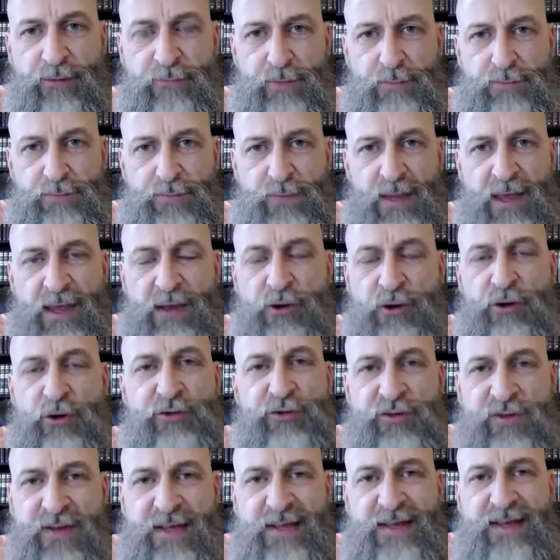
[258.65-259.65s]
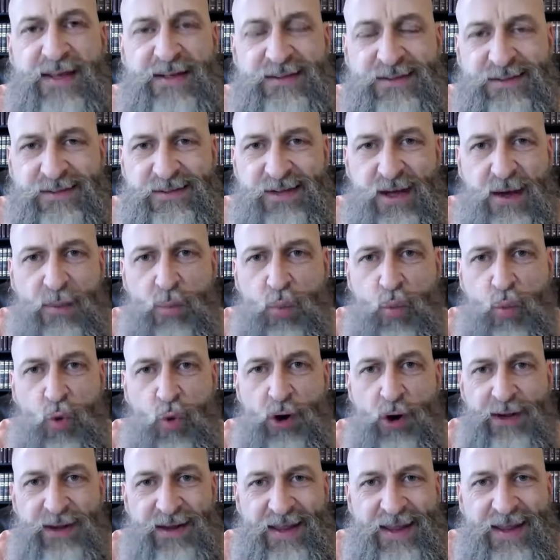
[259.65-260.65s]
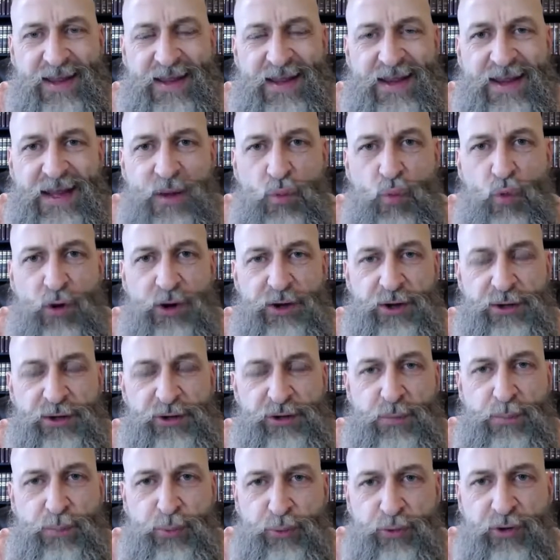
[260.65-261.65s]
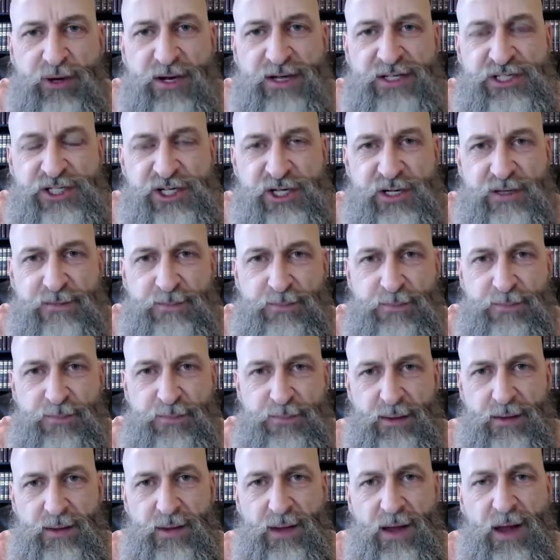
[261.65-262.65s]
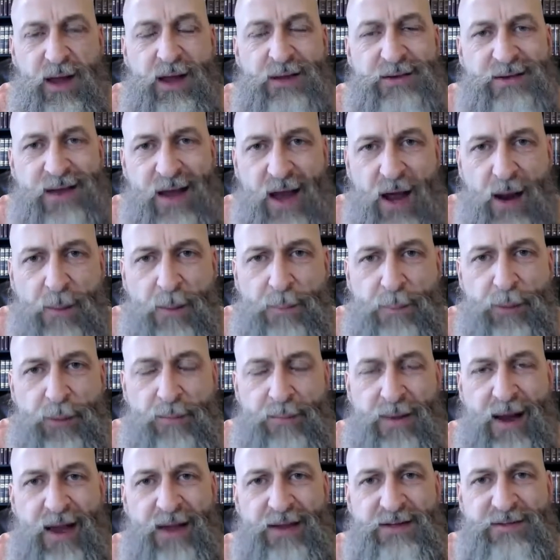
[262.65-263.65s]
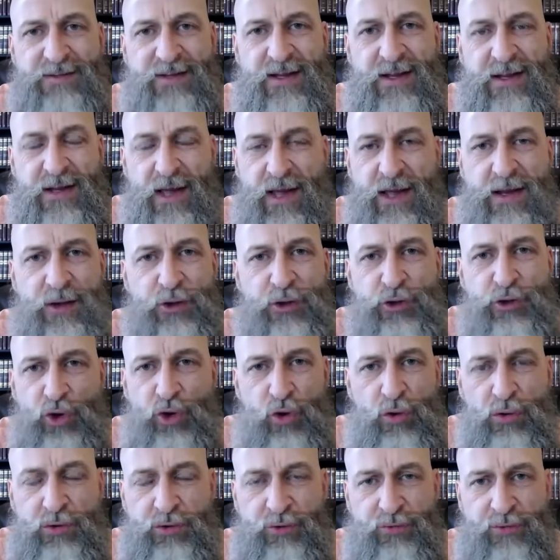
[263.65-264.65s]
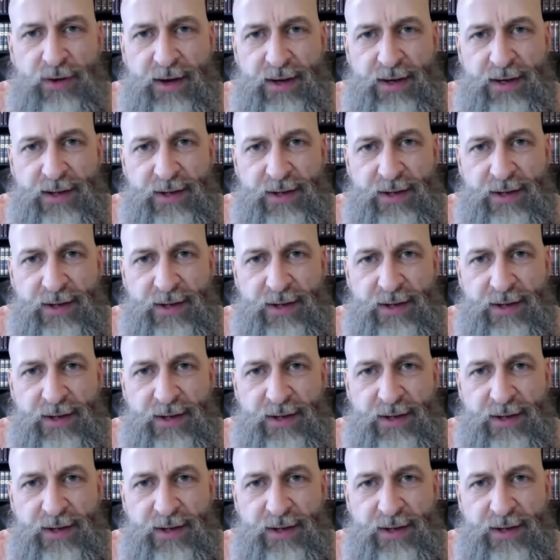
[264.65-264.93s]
and are seeking someone, anyone, to preach it uncompromised and unadulterated